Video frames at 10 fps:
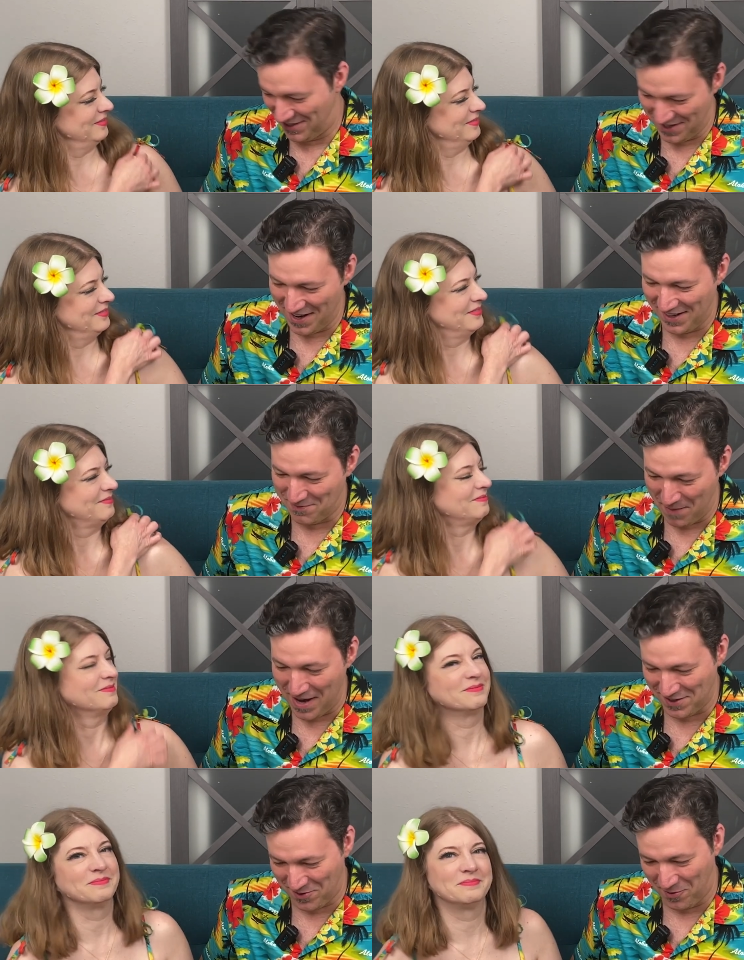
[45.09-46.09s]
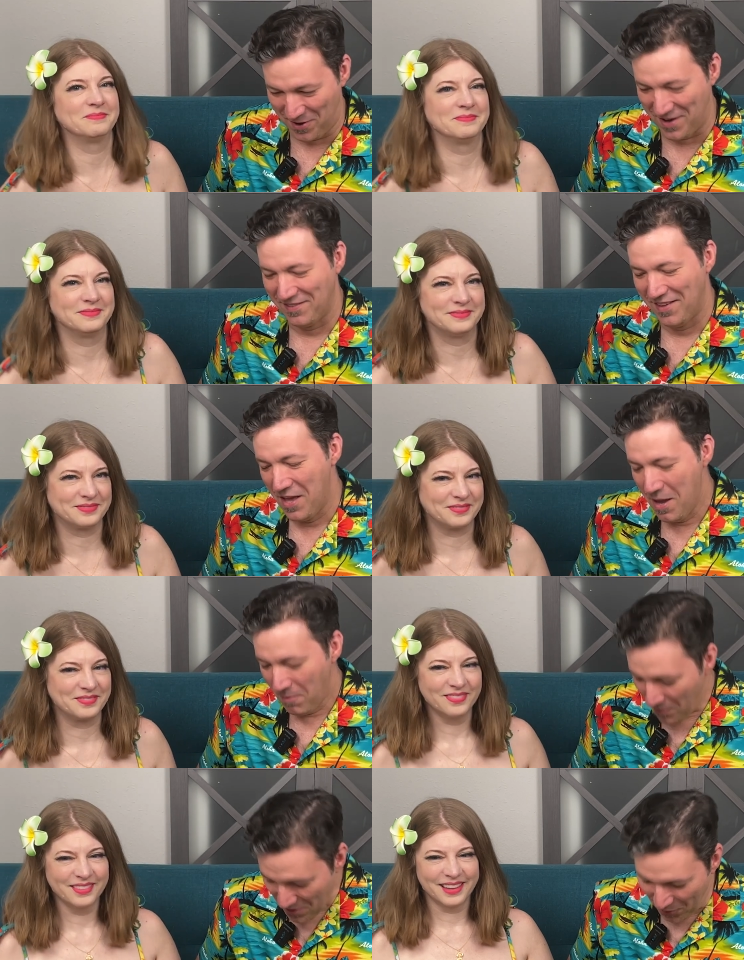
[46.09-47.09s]
Speaker 1: It's, it's mandatory.
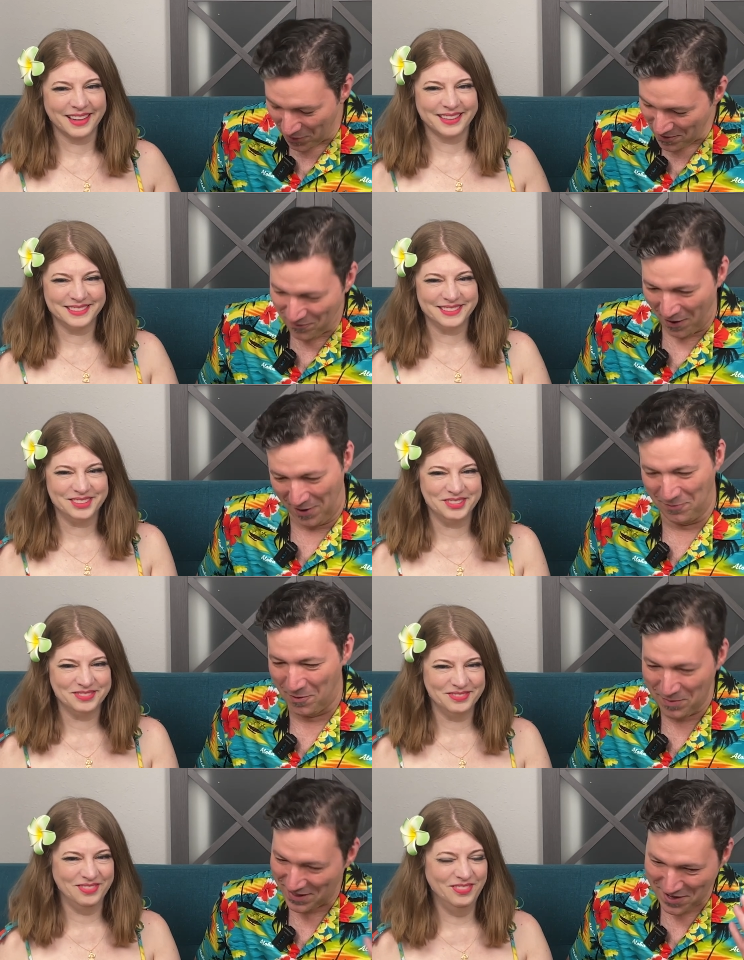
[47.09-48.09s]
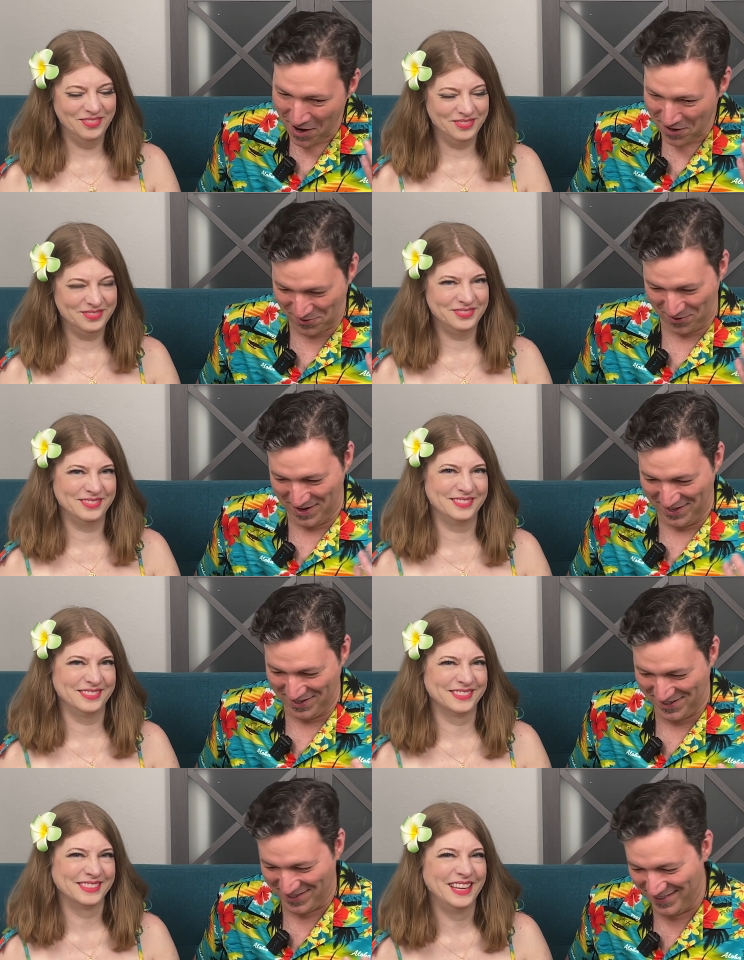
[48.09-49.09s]
But we couldn't find one with a dog
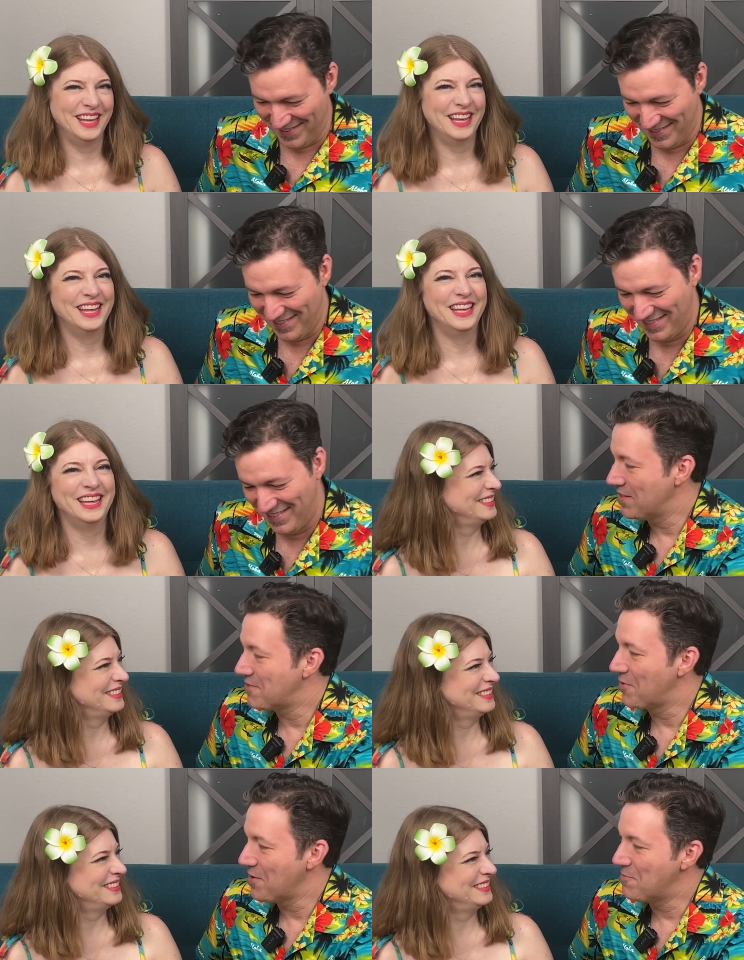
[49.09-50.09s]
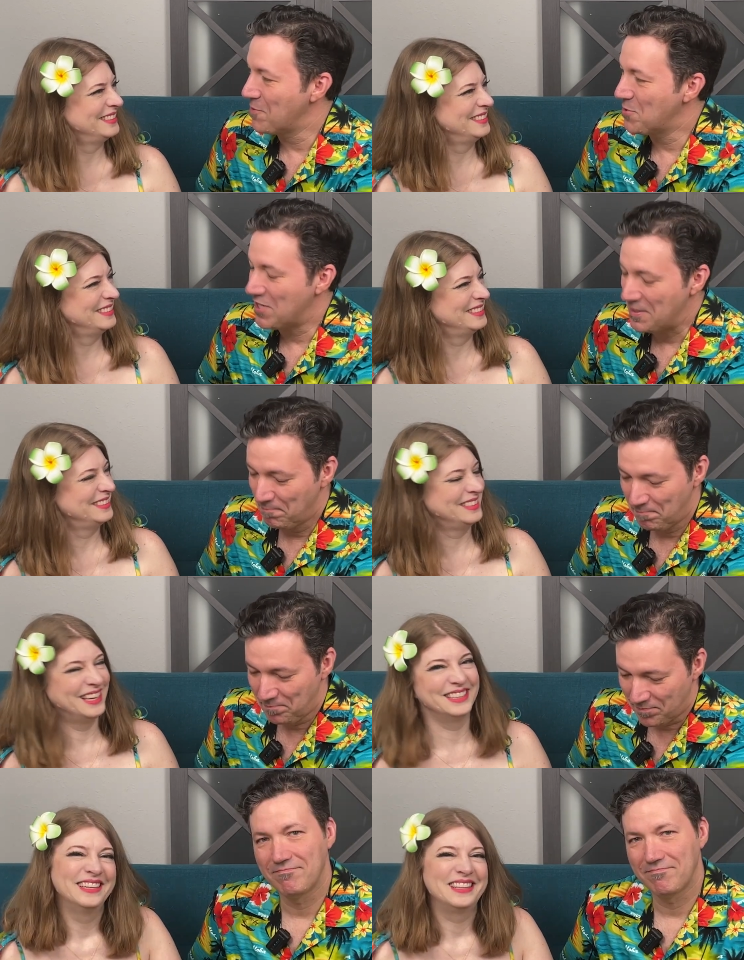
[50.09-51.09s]
dress. It's very bougie.
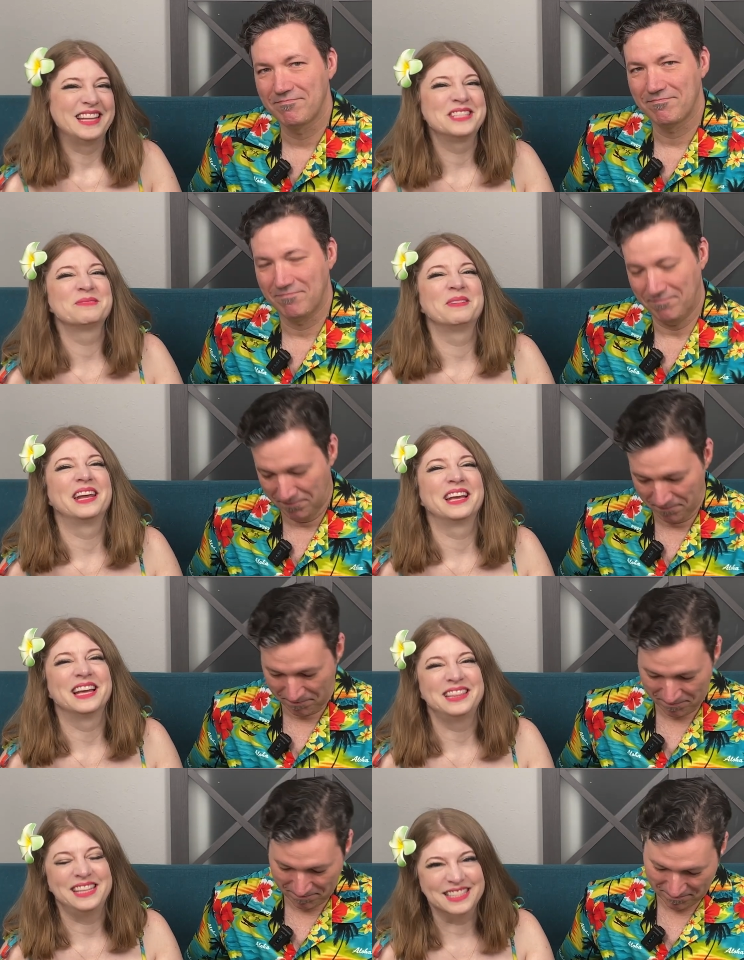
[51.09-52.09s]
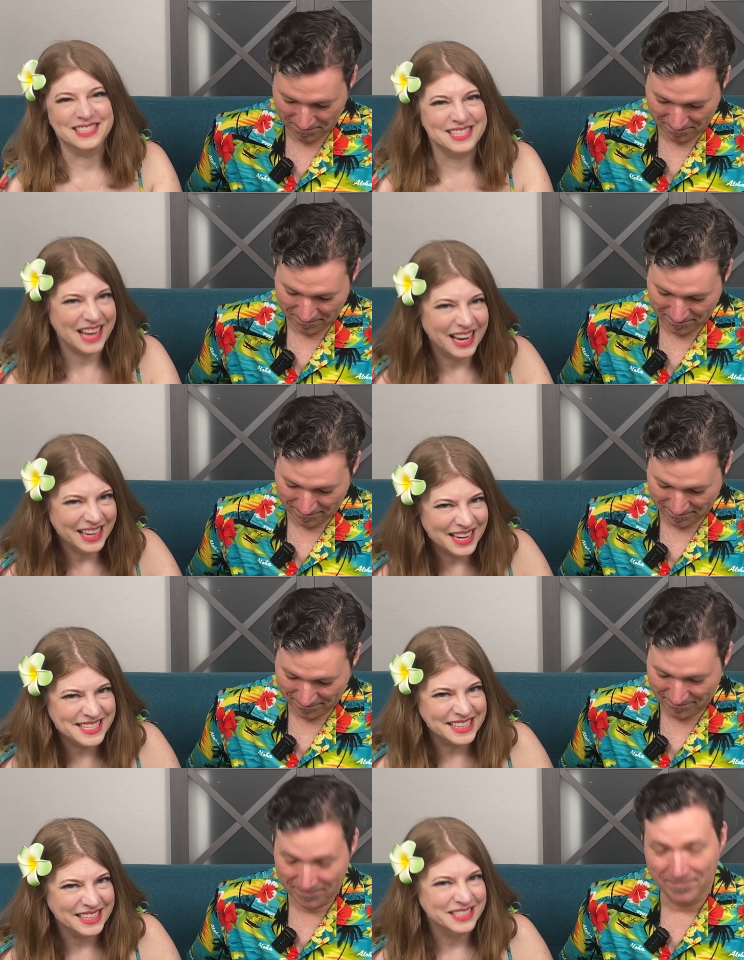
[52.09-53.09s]
Speaker 2: Yeah. That's when I got the insane
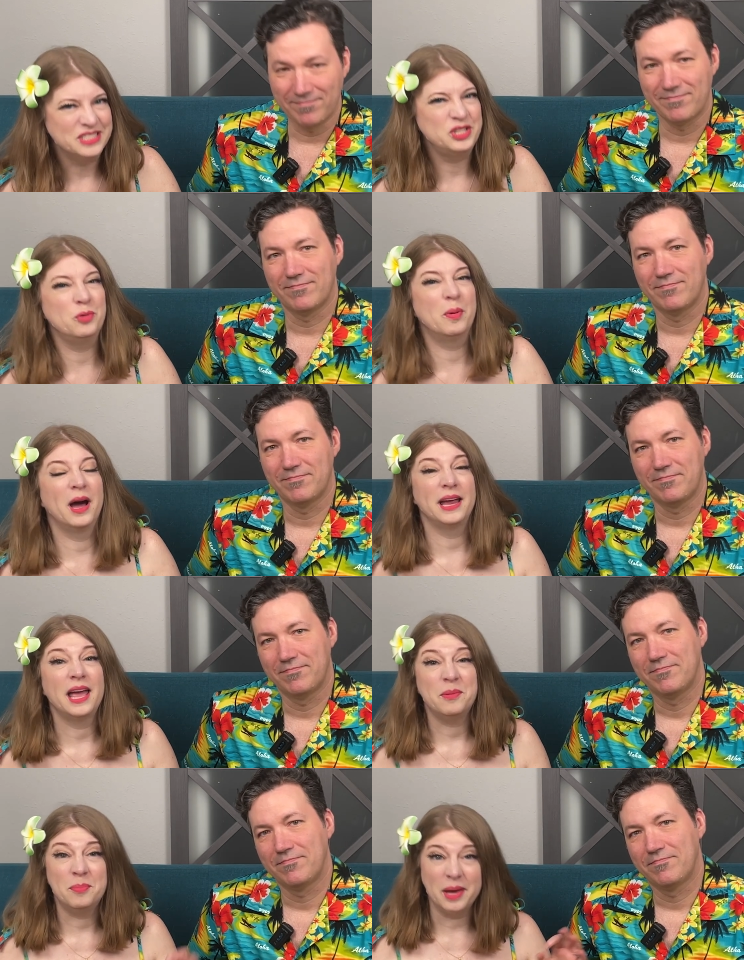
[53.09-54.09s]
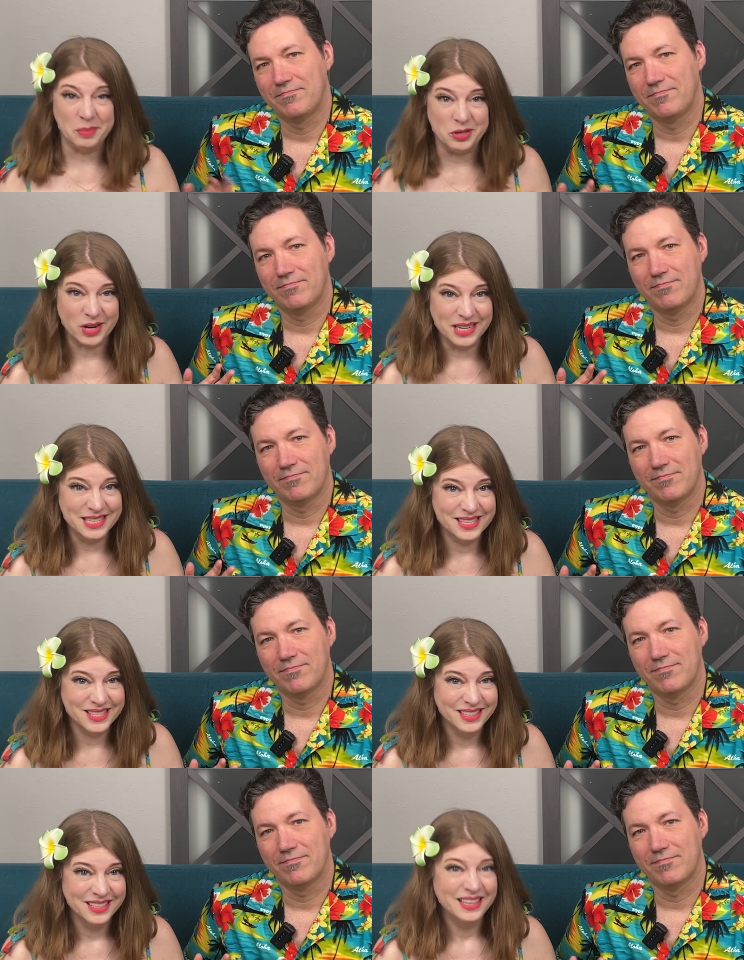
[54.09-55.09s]
idea to buy a baby
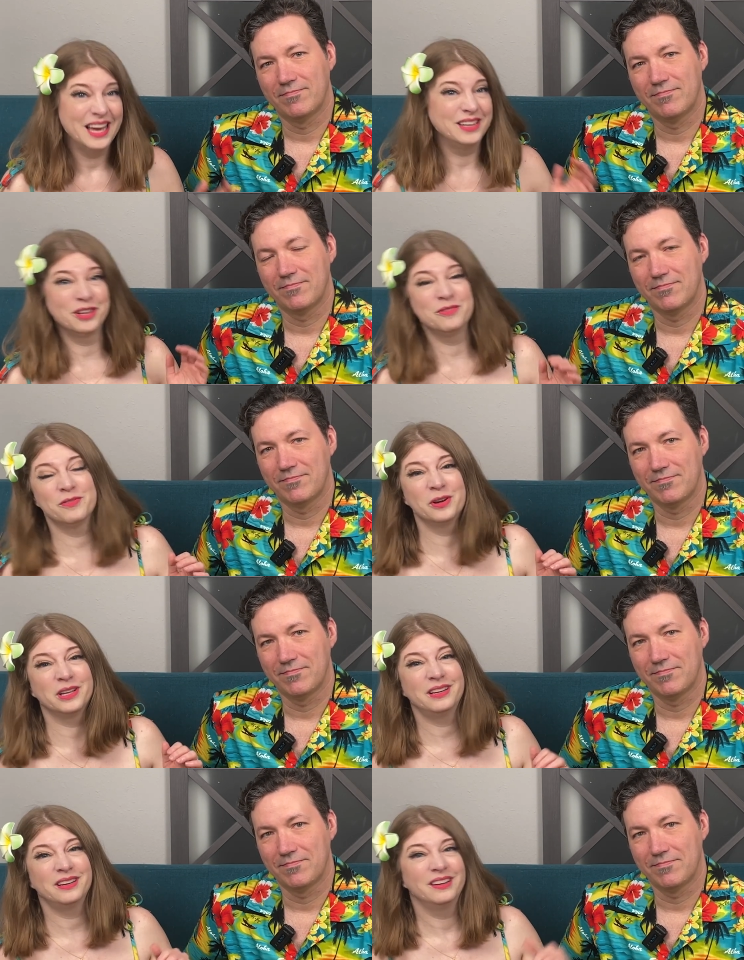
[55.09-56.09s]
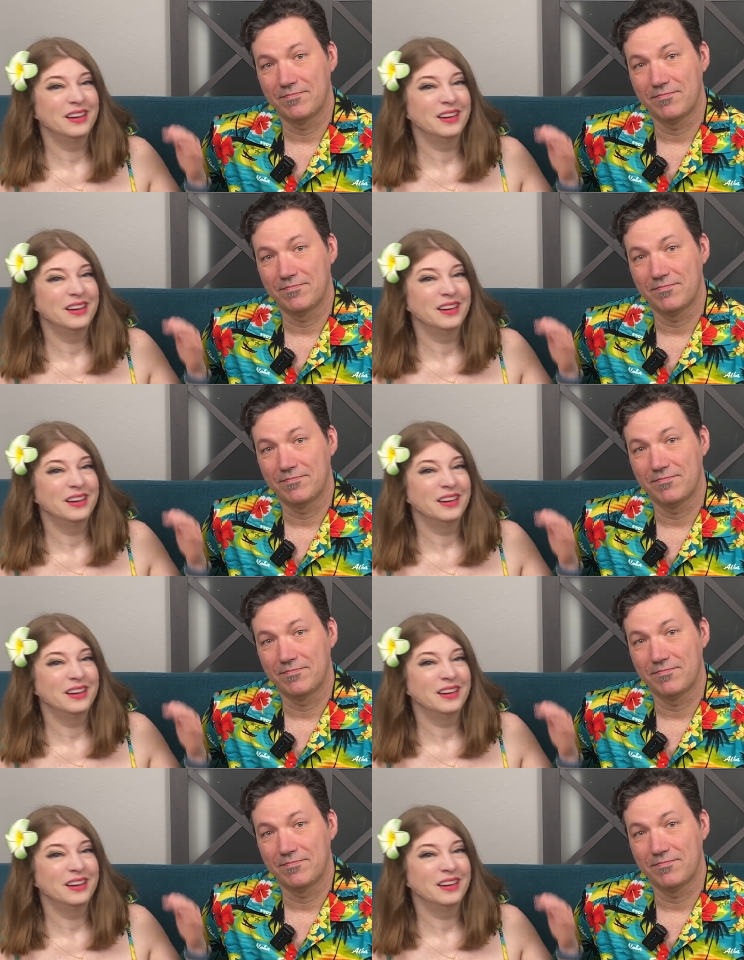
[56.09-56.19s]
dress and convert it